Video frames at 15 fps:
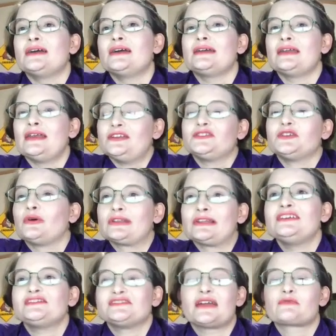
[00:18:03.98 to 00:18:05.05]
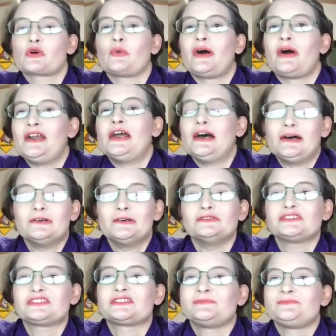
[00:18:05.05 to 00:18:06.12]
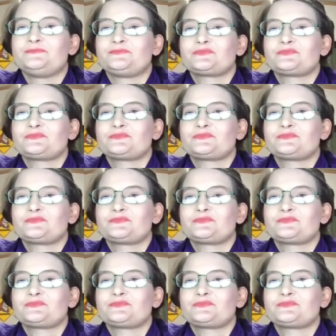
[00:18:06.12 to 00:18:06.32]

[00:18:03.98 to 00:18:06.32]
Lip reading: And so at least everyone knows.